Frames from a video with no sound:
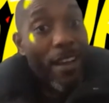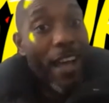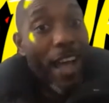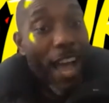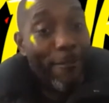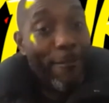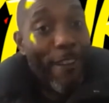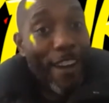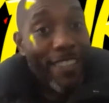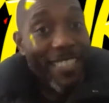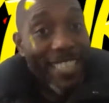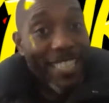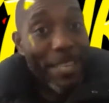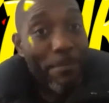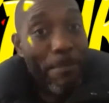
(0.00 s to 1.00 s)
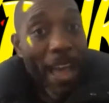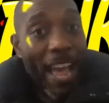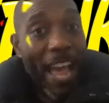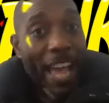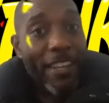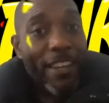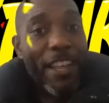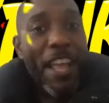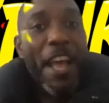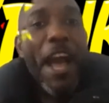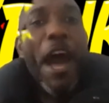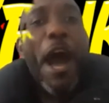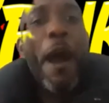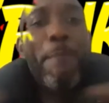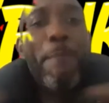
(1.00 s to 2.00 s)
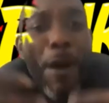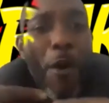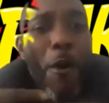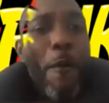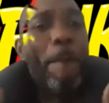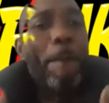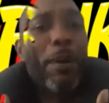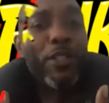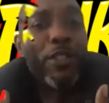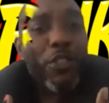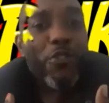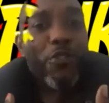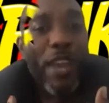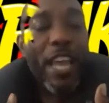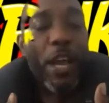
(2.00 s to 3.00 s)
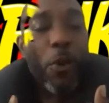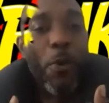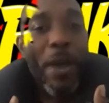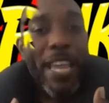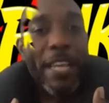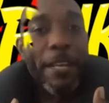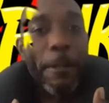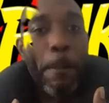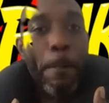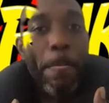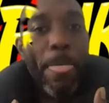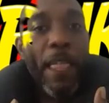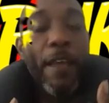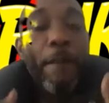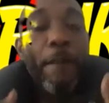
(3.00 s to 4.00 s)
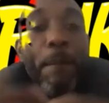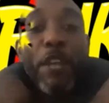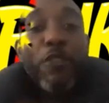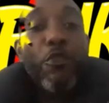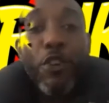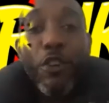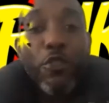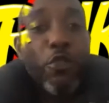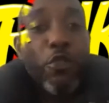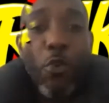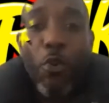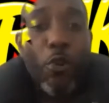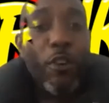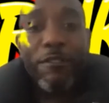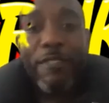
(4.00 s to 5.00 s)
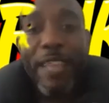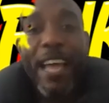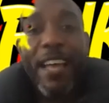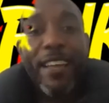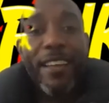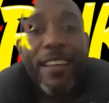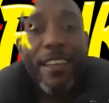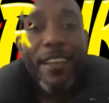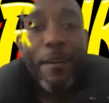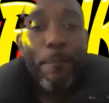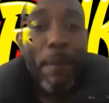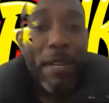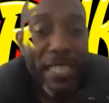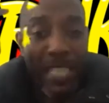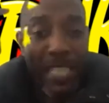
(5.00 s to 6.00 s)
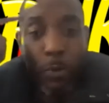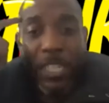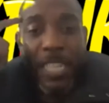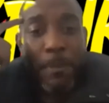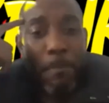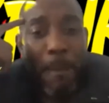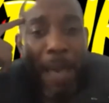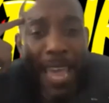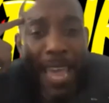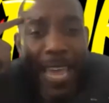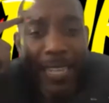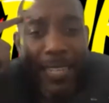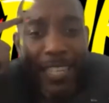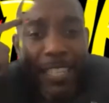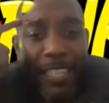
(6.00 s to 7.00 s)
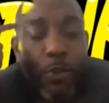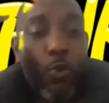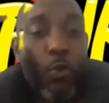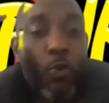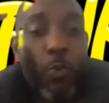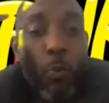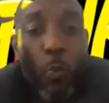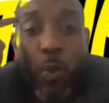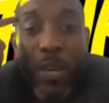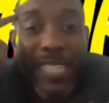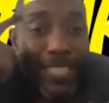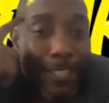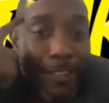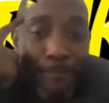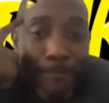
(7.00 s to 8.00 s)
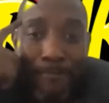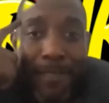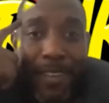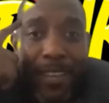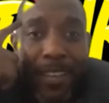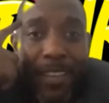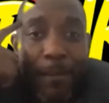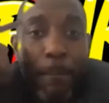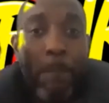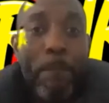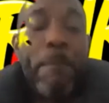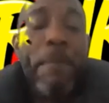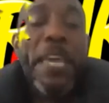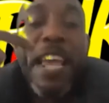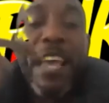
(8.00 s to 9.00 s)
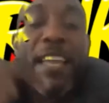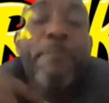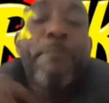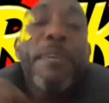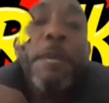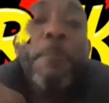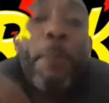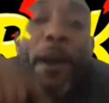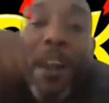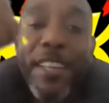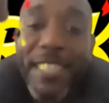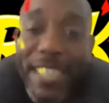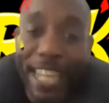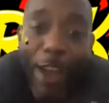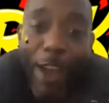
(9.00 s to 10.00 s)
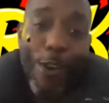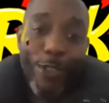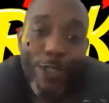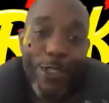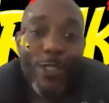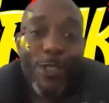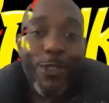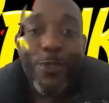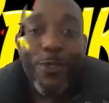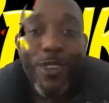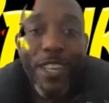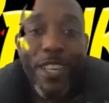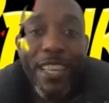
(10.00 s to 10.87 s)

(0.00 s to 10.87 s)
advances in my hand. I'm my own boss straight away. But you could do all of that but you see what's in my head? It's called wisdom. Me, me passing that on to you